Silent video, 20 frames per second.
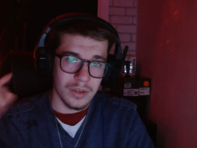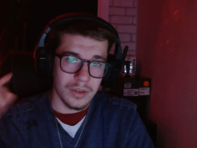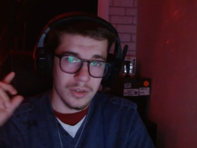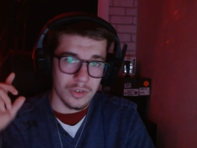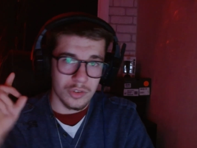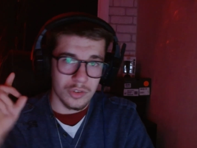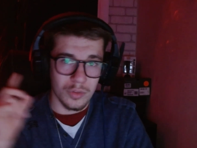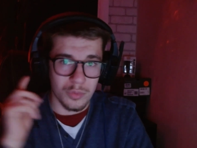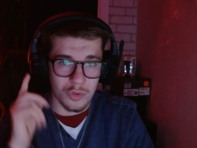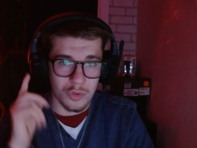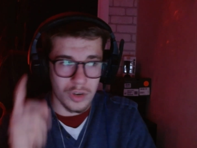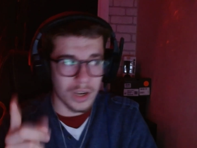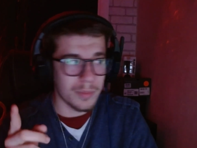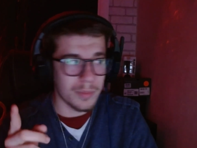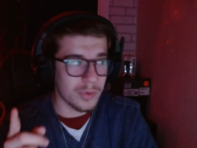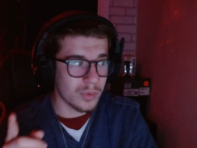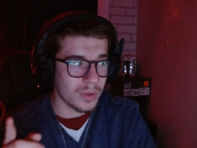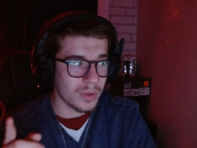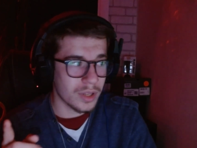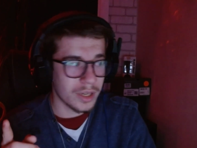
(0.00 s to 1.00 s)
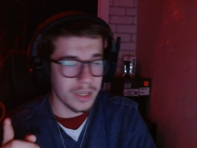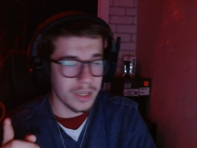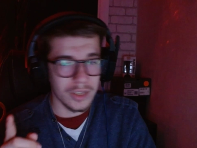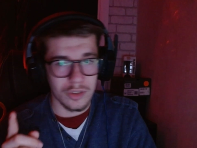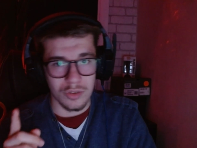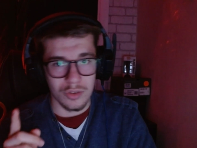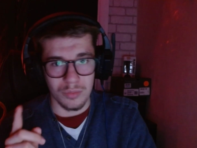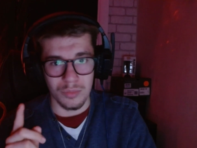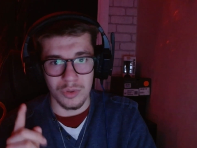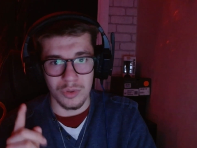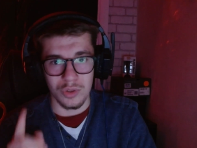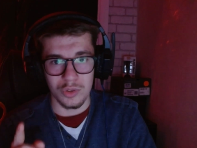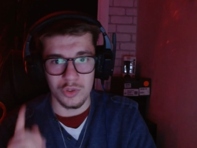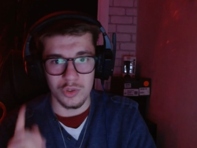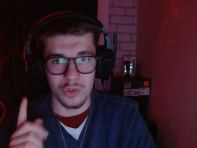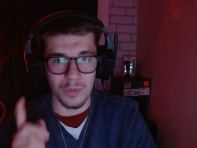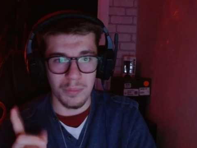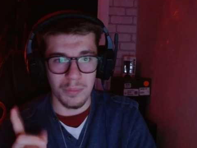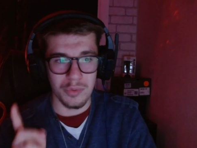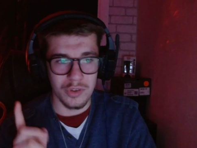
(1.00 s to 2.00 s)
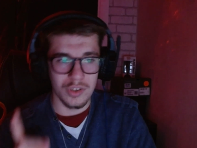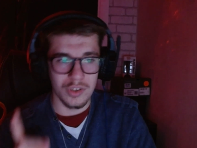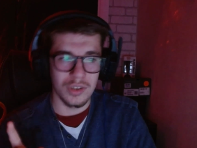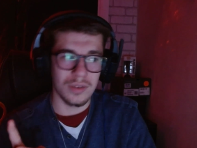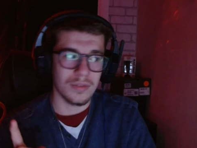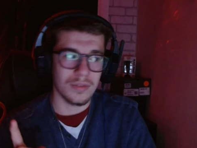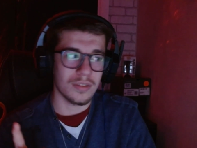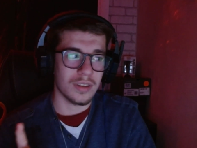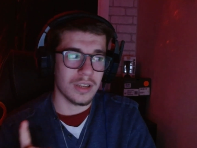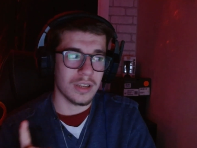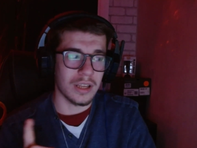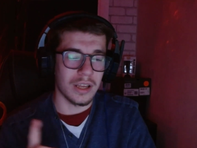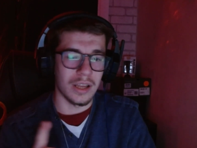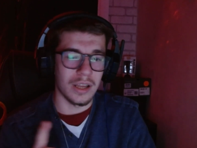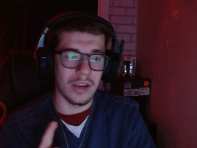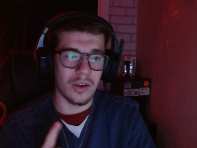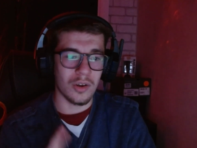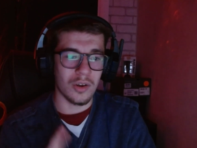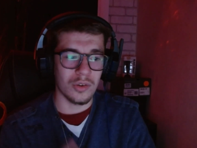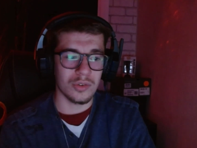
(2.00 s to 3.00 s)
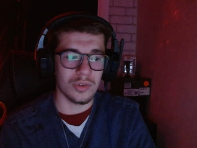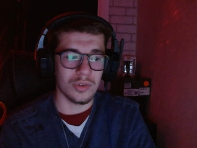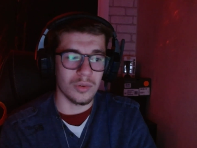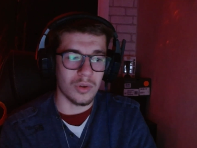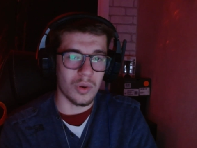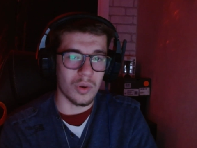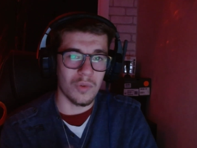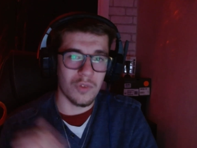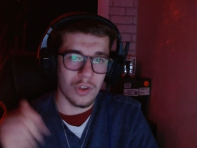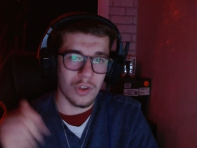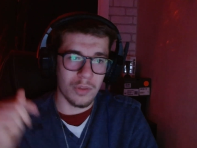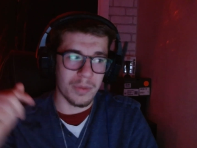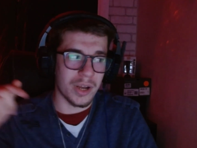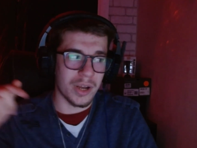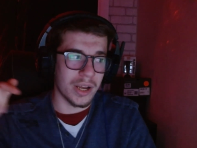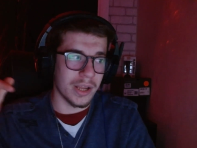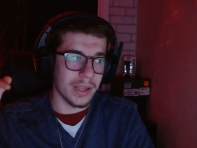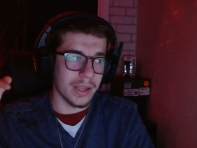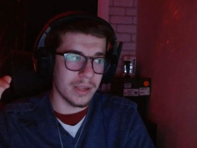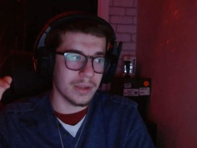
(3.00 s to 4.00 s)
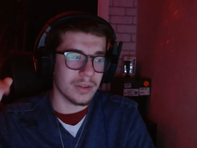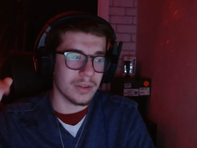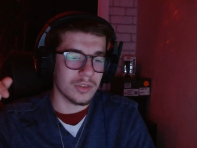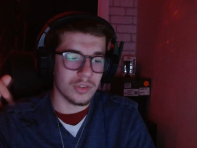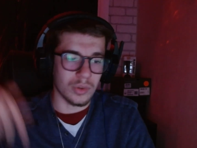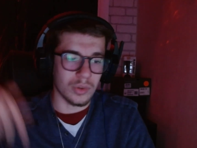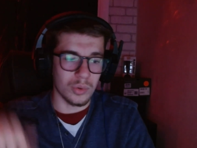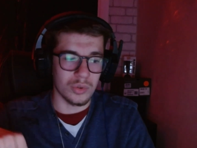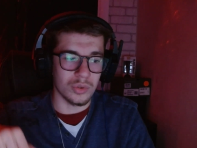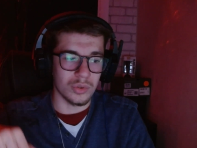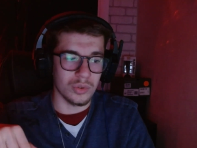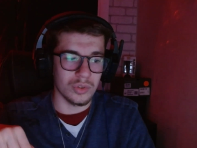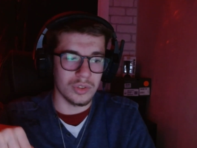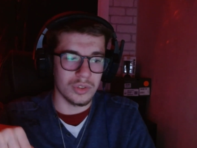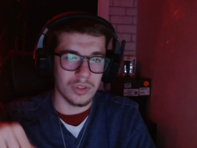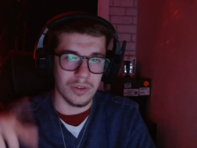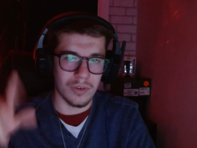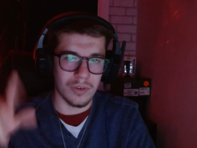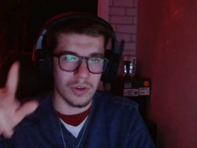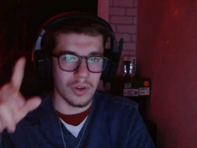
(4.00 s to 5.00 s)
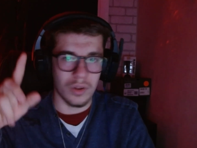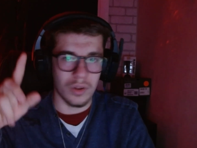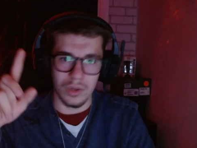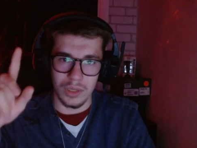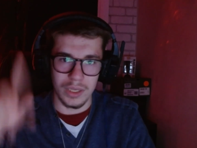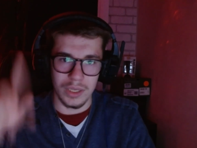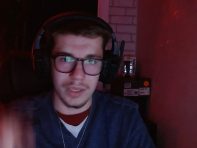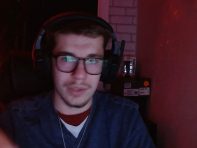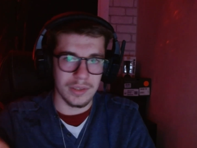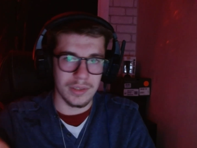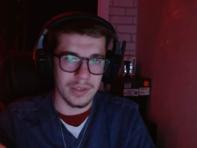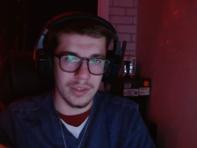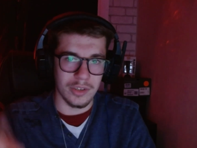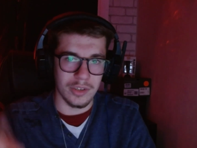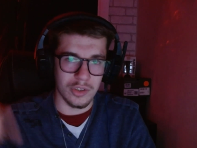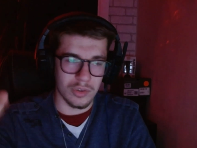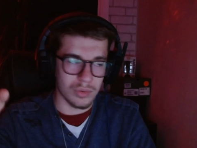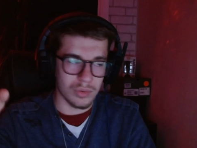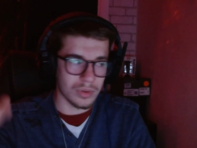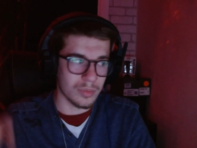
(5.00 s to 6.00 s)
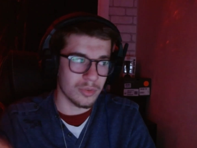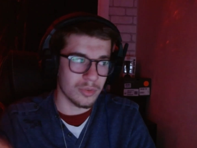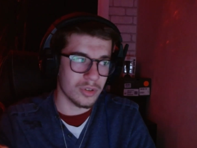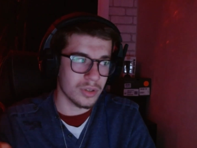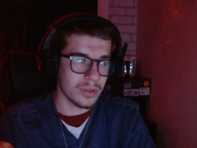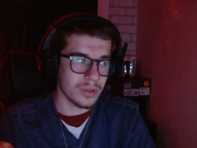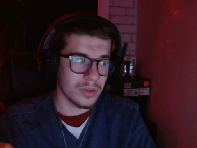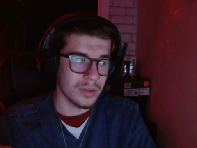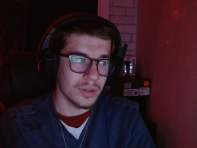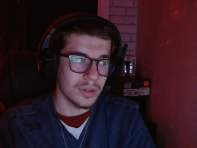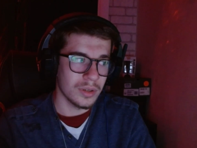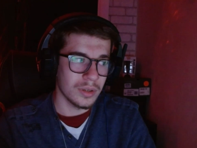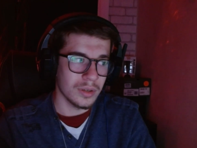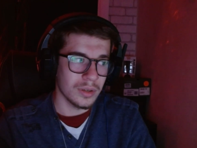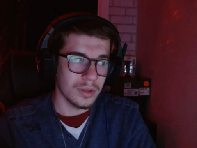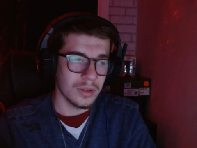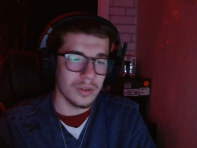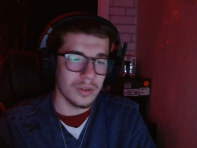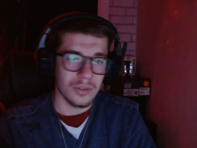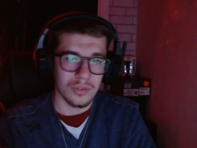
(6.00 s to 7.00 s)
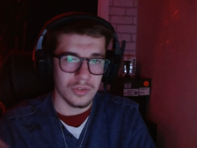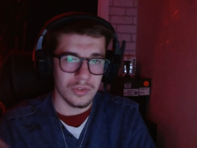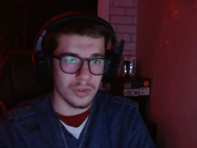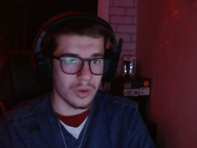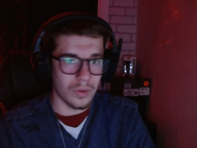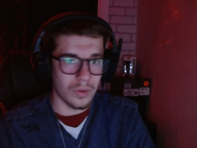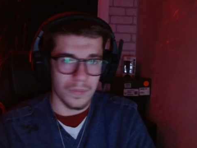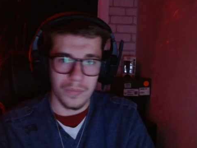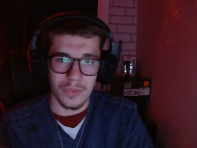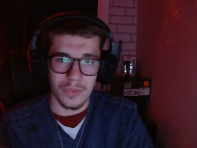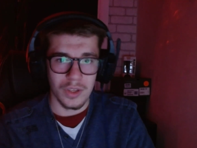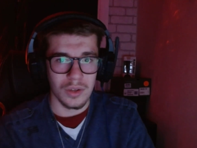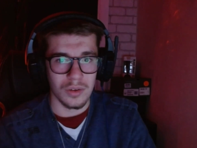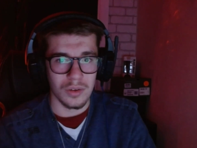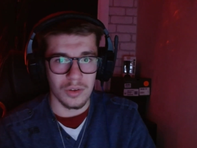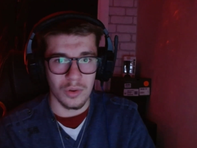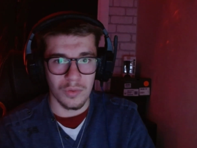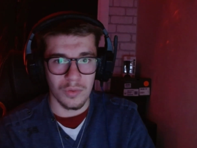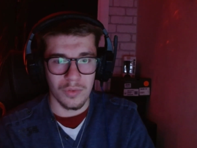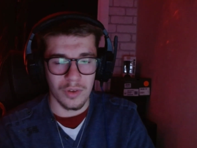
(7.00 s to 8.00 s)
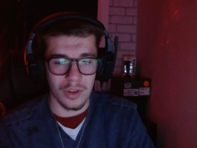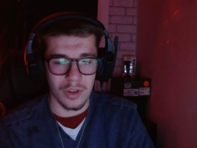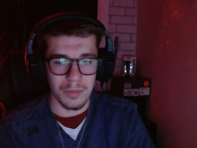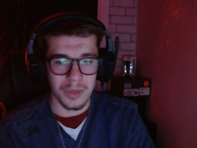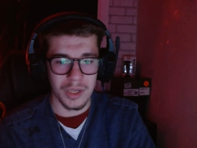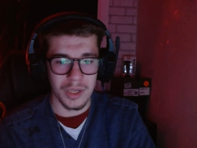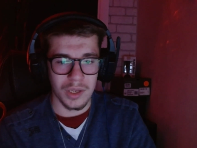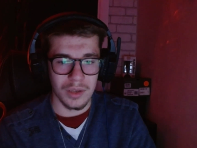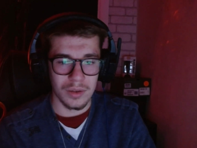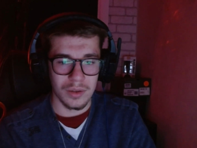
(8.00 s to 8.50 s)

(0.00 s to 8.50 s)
Subscribe as well, I need some more subs. And also, go follow my socials, they're all linked in the description. So, go follow me.